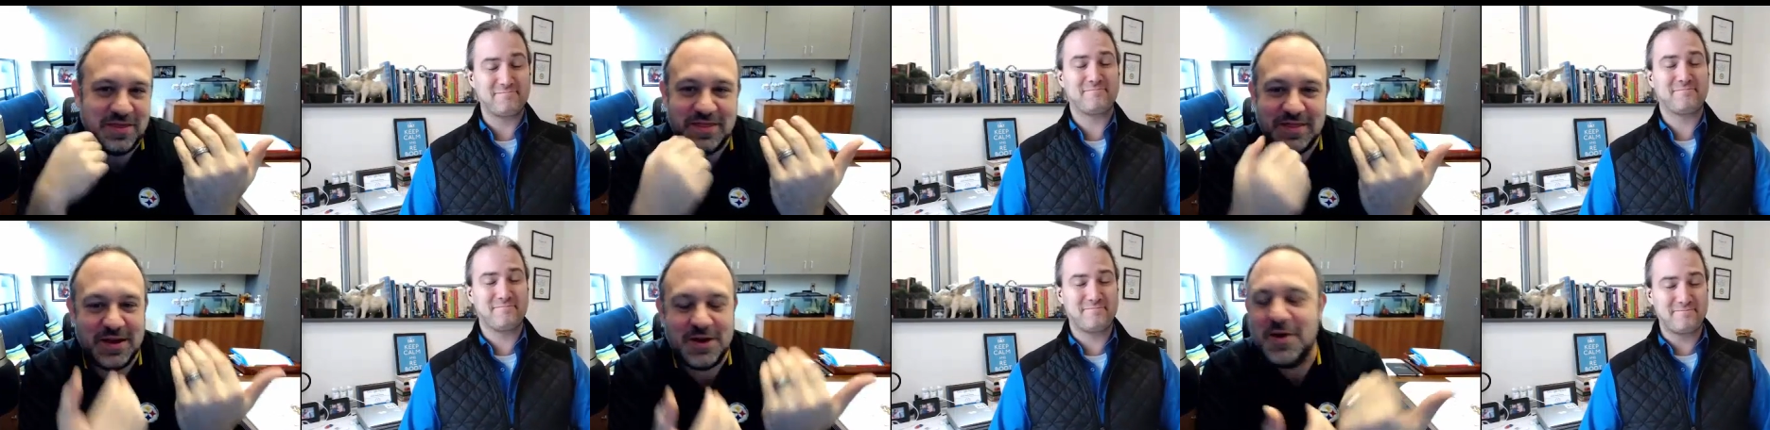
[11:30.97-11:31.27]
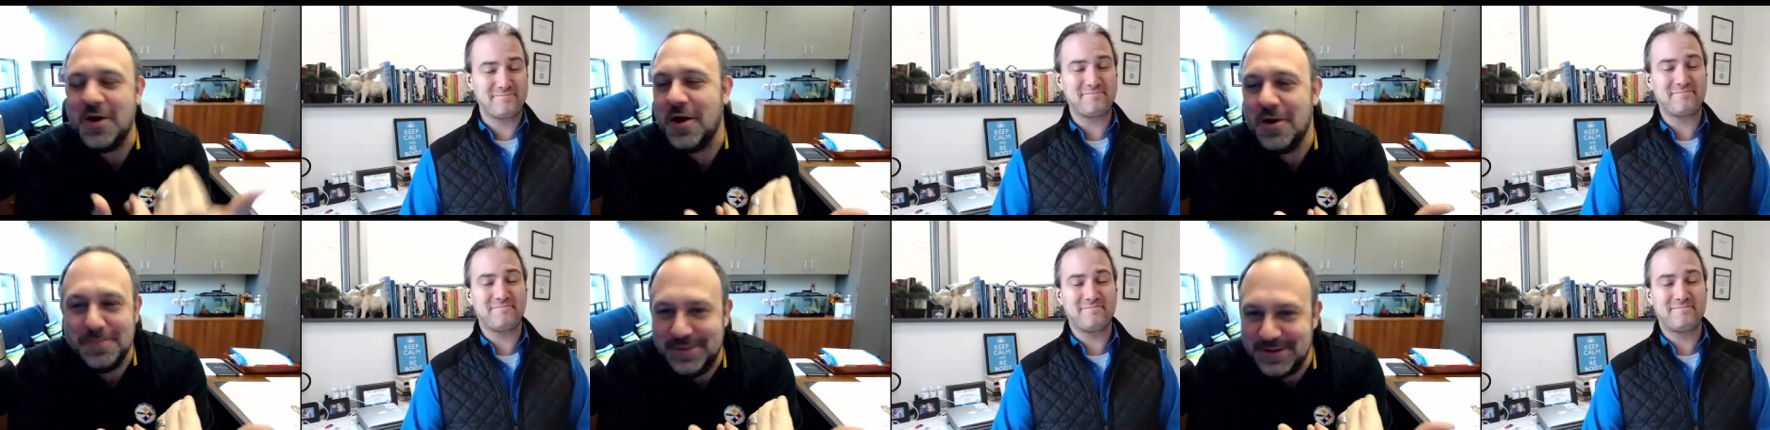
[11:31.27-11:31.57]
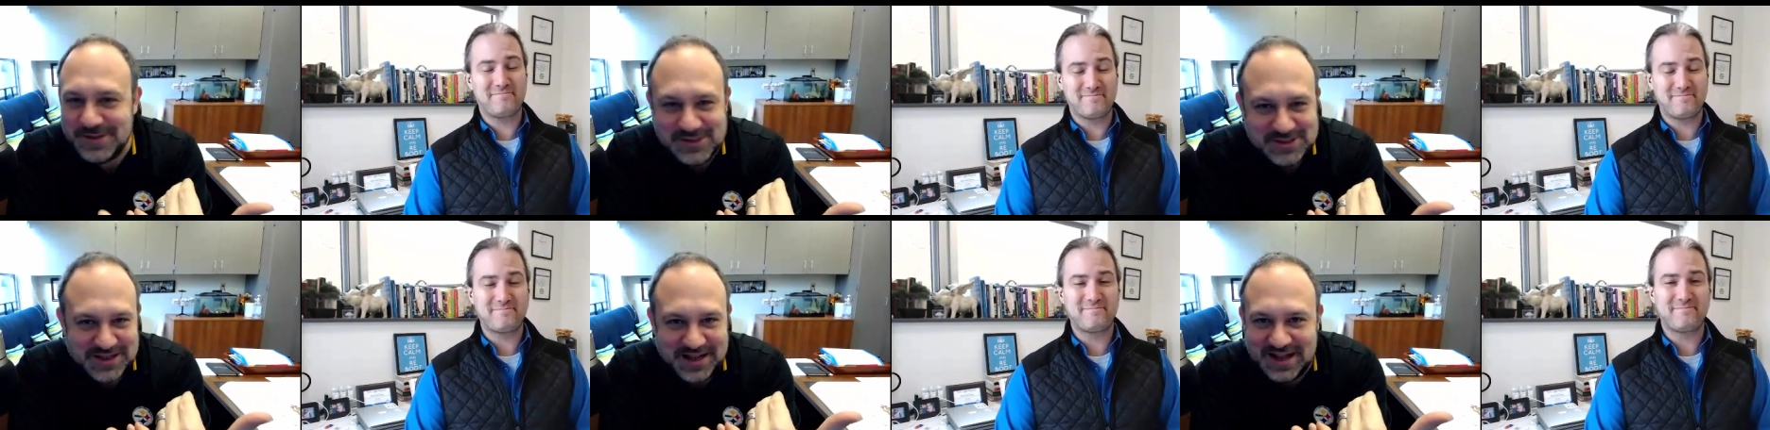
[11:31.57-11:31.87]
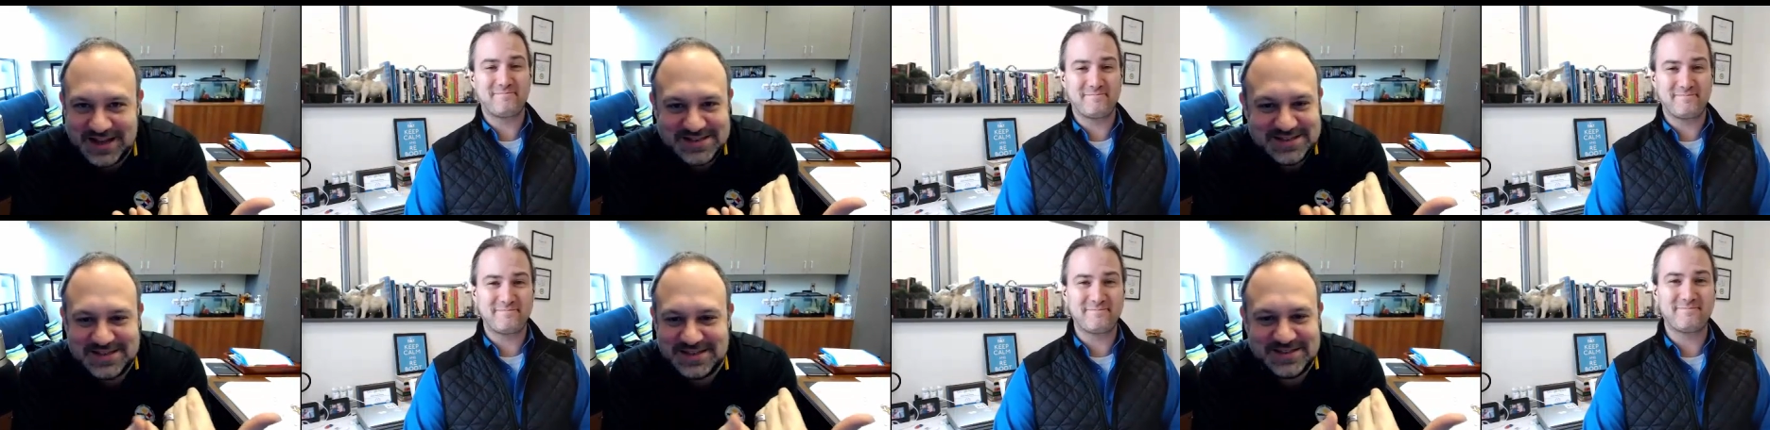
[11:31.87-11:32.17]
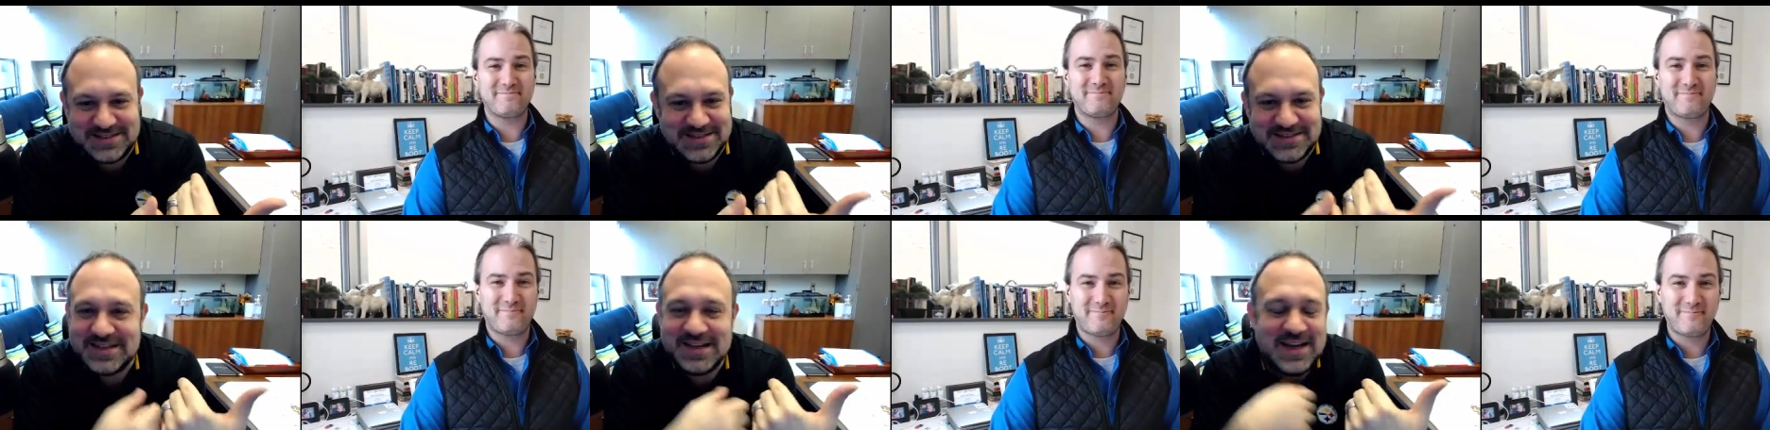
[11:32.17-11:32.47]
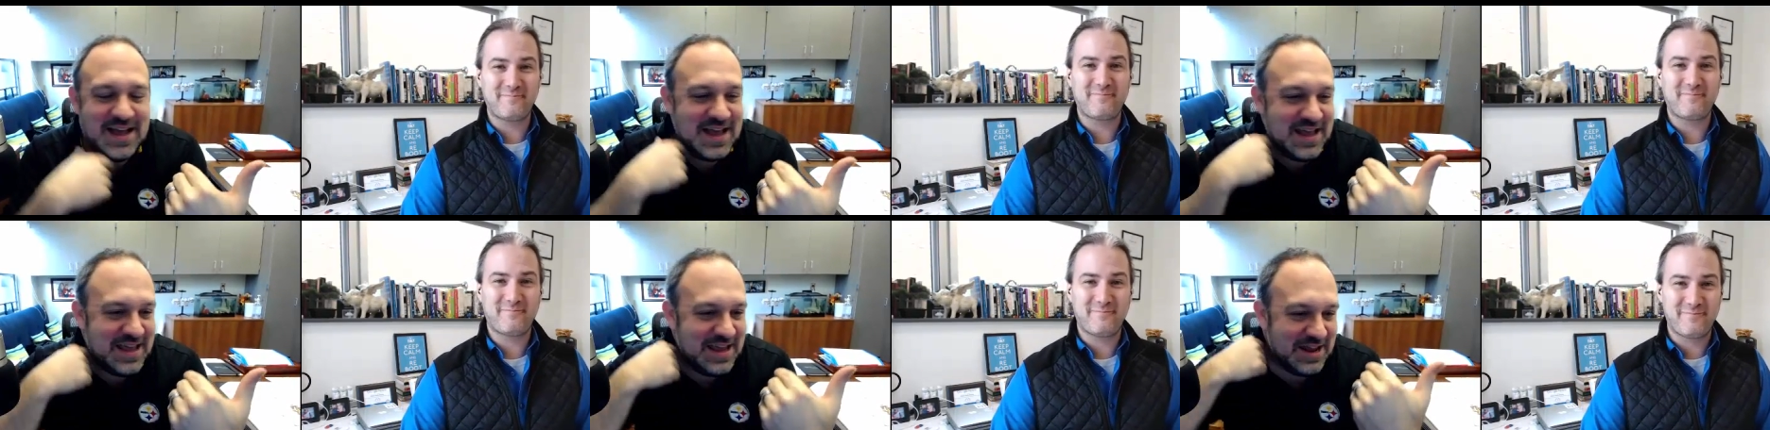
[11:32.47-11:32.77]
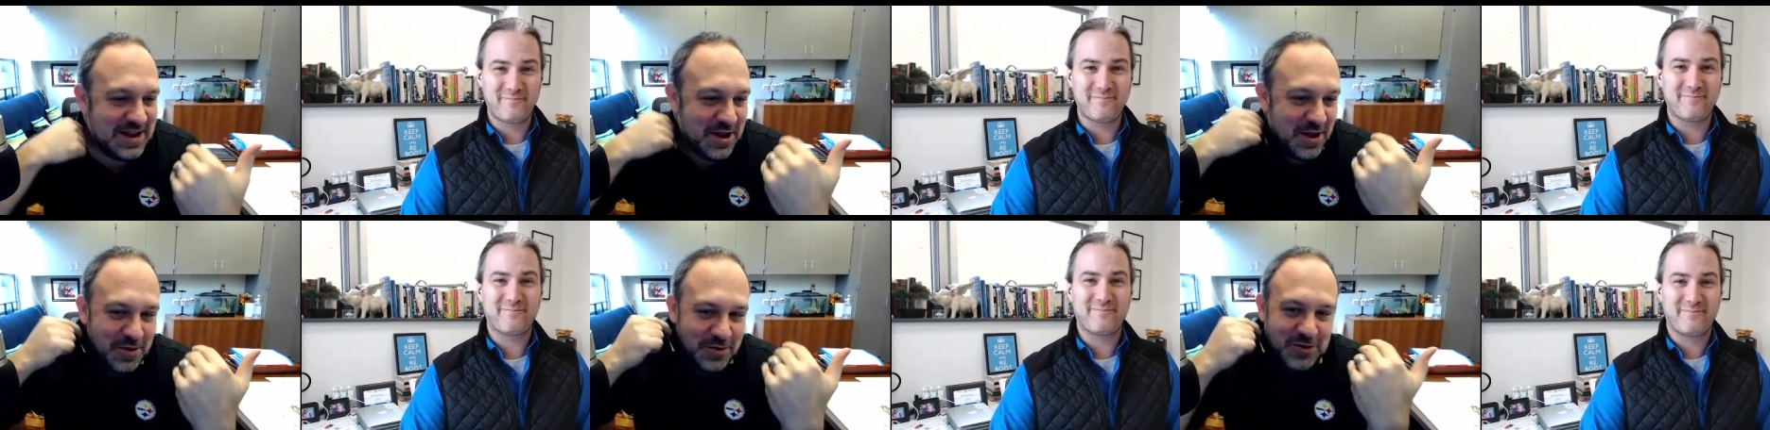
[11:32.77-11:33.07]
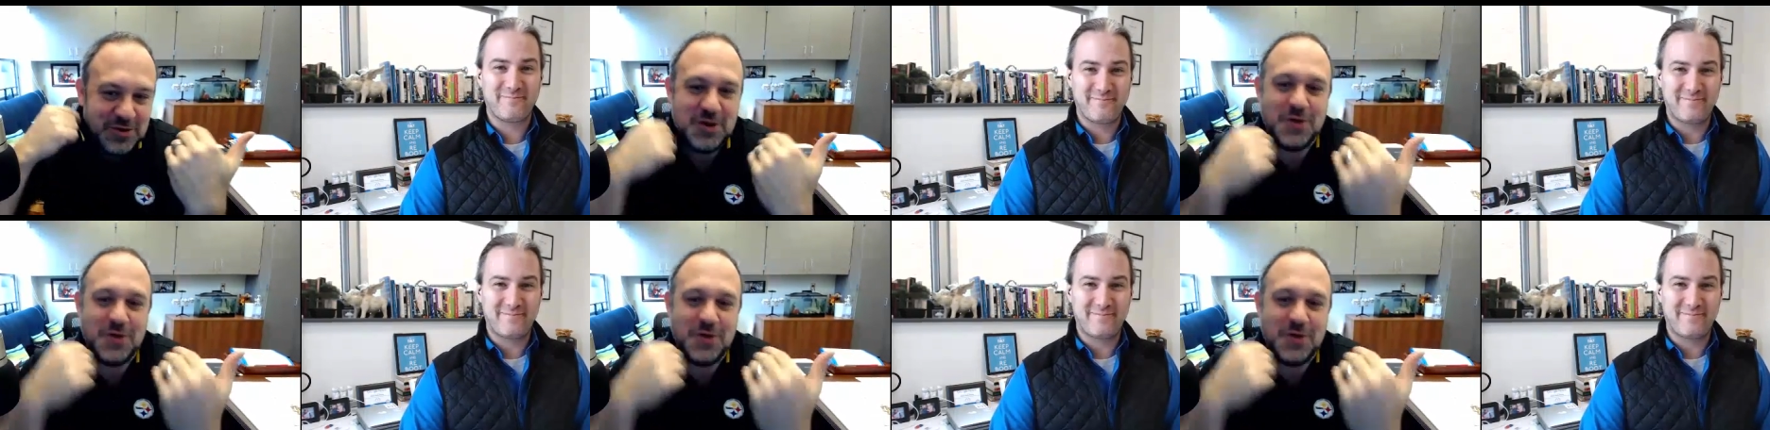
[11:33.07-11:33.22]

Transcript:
Speaker 1: the garbage lessons you know you